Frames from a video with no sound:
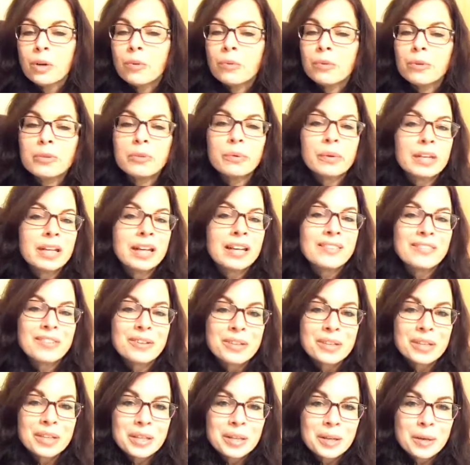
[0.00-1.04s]
We're doing
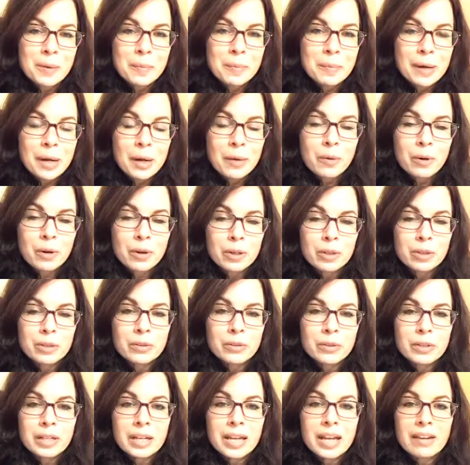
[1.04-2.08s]
everything in our power,
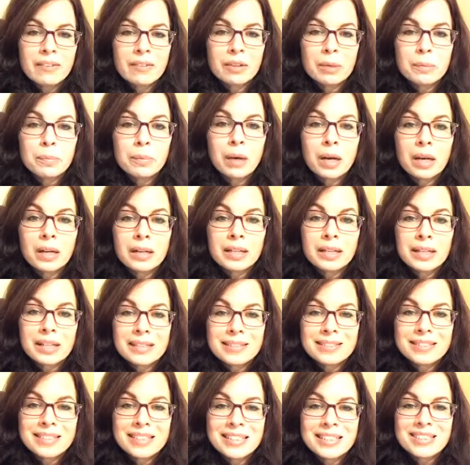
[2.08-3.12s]
including having a
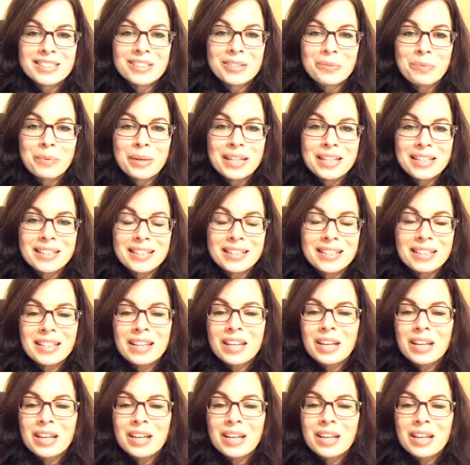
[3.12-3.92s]
podcast each week.